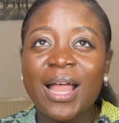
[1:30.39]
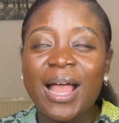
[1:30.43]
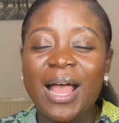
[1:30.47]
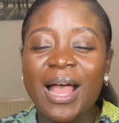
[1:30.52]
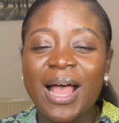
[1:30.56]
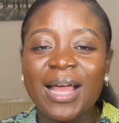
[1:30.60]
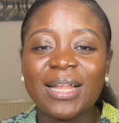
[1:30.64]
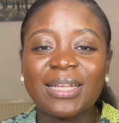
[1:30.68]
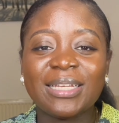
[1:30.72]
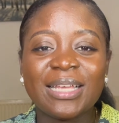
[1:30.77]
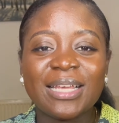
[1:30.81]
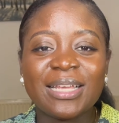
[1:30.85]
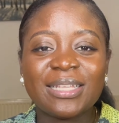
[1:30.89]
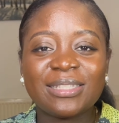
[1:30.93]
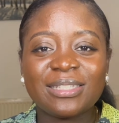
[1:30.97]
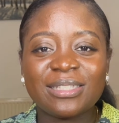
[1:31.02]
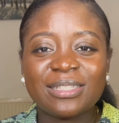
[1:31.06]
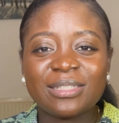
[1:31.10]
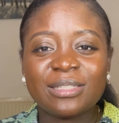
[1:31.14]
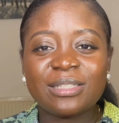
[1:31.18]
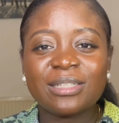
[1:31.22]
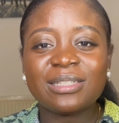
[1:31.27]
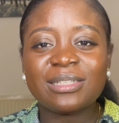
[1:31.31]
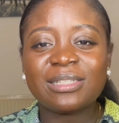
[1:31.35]
and
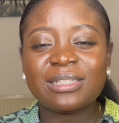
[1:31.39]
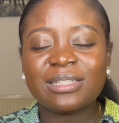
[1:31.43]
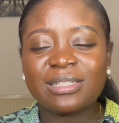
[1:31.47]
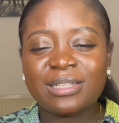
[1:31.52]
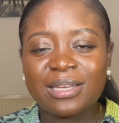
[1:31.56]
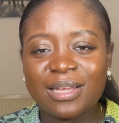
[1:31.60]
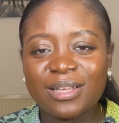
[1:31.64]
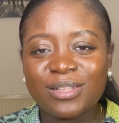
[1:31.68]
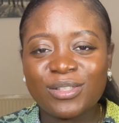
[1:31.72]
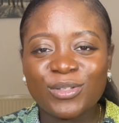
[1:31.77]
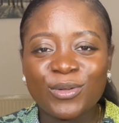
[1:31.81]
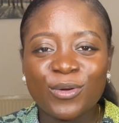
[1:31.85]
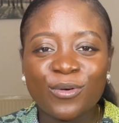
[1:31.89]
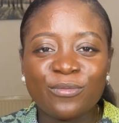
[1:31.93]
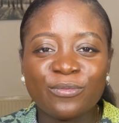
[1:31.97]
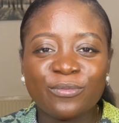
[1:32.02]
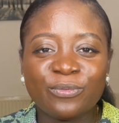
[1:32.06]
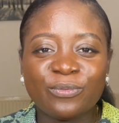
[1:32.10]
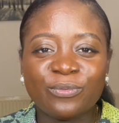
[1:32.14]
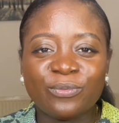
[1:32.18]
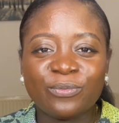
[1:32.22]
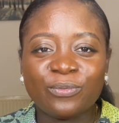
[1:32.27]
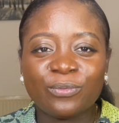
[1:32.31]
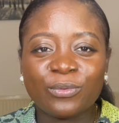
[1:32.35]
it's the state
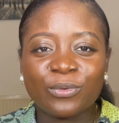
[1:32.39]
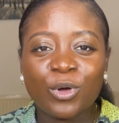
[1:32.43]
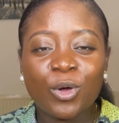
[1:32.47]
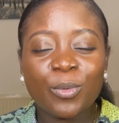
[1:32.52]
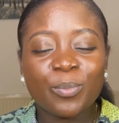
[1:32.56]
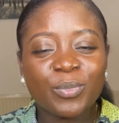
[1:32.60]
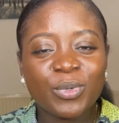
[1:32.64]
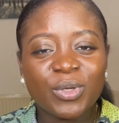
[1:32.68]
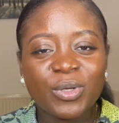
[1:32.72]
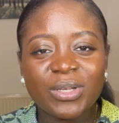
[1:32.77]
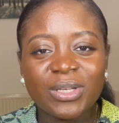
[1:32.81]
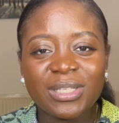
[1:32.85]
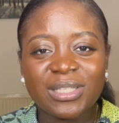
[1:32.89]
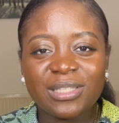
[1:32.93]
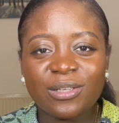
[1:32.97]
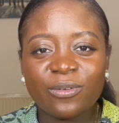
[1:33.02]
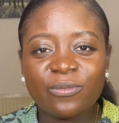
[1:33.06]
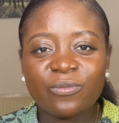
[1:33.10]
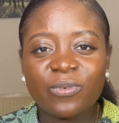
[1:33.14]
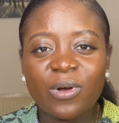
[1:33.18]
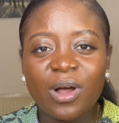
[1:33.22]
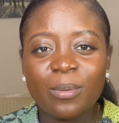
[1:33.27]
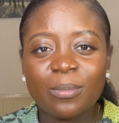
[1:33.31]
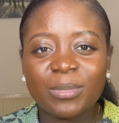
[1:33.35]
of community
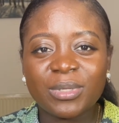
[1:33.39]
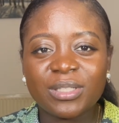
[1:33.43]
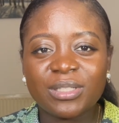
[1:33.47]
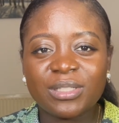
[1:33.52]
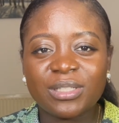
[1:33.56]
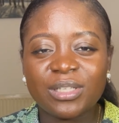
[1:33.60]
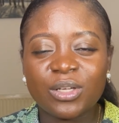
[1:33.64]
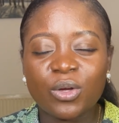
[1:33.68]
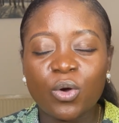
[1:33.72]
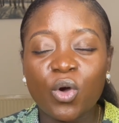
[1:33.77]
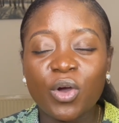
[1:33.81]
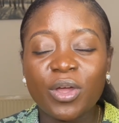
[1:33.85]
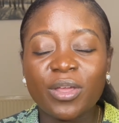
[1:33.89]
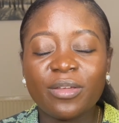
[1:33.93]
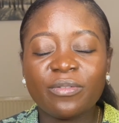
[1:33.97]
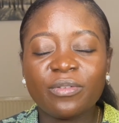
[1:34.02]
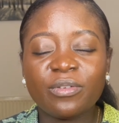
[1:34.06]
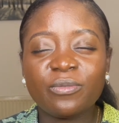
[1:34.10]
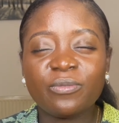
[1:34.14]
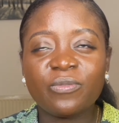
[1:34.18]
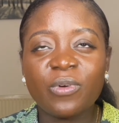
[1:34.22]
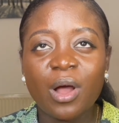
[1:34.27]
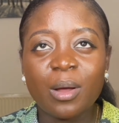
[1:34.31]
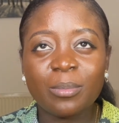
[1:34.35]
pharmacy, or
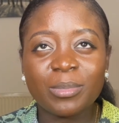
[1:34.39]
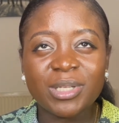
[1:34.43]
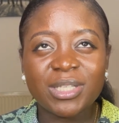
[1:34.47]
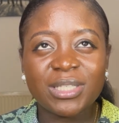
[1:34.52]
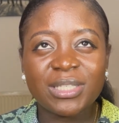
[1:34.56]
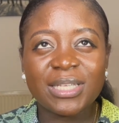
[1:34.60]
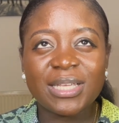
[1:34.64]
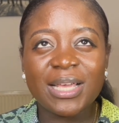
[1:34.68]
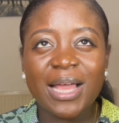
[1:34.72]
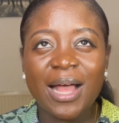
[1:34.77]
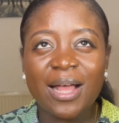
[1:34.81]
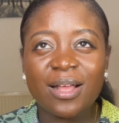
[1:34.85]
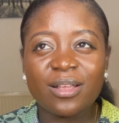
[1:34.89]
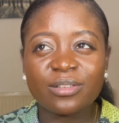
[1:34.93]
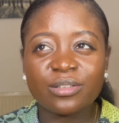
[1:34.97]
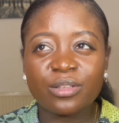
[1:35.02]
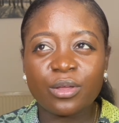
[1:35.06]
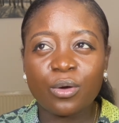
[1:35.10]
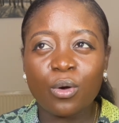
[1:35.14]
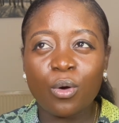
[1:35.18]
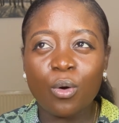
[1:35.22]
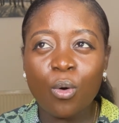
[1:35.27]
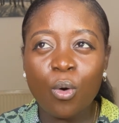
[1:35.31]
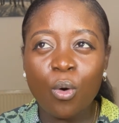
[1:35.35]
even pharmacy as
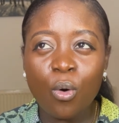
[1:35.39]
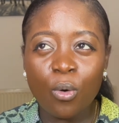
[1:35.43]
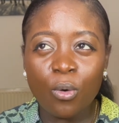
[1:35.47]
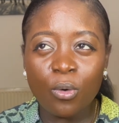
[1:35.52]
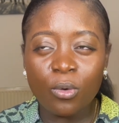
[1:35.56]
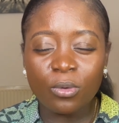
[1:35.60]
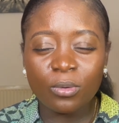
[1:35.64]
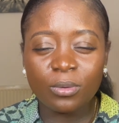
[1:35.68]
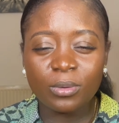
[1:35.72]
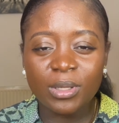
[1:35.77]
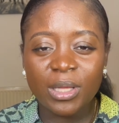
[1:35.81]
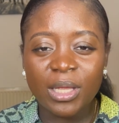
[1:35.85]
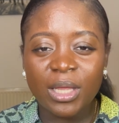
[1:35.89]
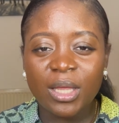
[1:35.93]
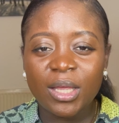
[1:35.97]
a whole,